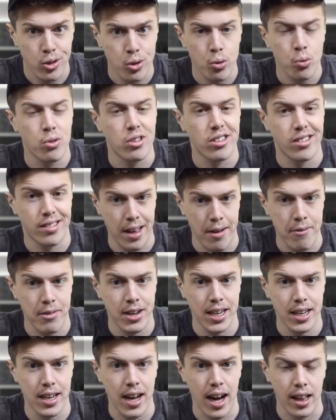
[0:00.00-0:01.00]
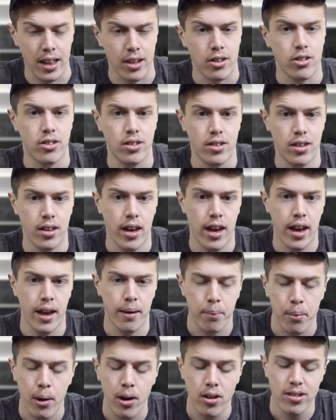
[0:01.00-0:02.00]
to $70.
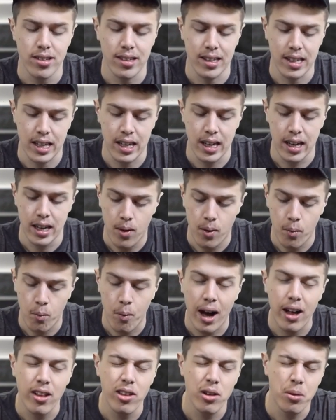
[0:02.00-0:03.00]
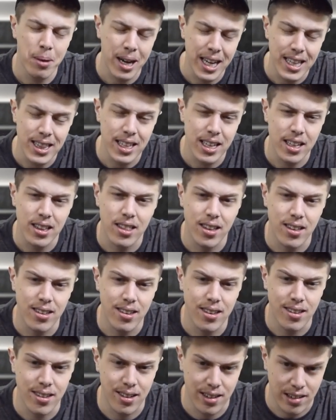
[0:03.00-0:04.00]
And personally, while you might think this
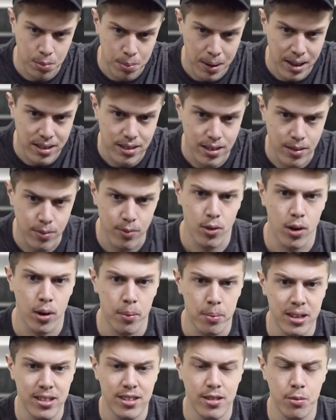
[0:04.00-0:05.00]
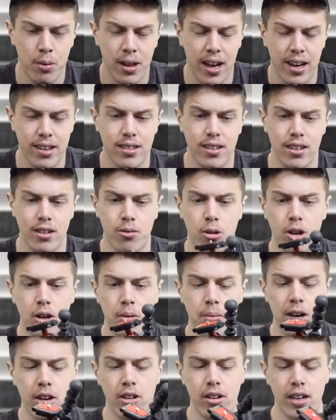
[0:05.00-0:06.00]
is expensive for a piece of plastic where you
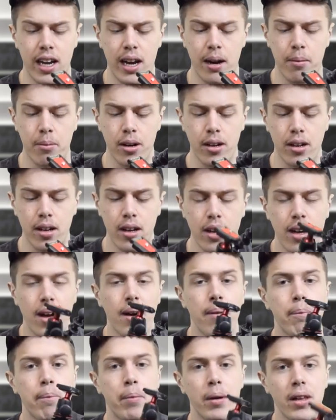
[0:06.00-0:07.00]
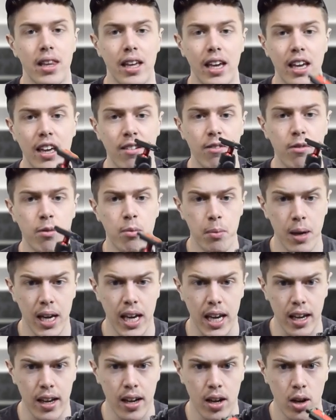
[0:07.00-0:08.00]
mount your camera, believe
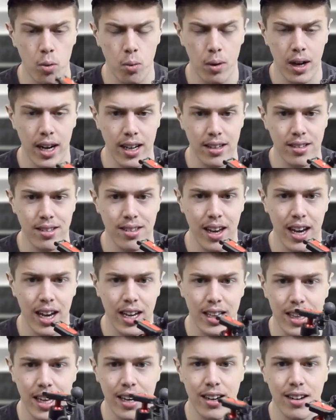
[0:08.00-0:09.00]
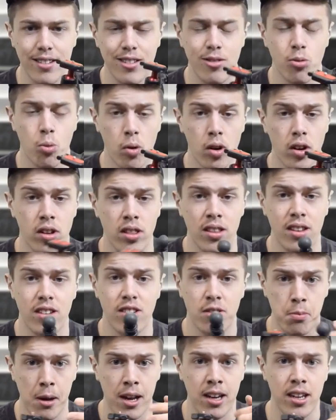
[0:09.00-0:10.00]
me when I say that it is worth
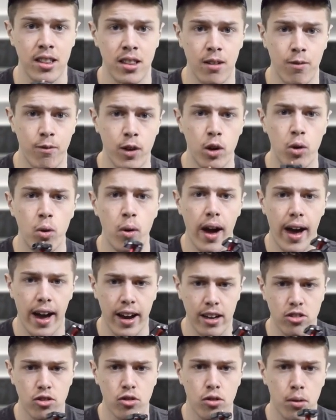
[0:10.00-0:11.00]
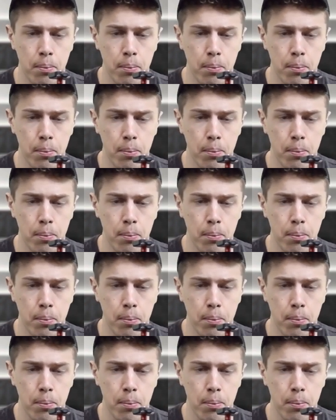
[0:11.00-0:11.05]
spending the few extra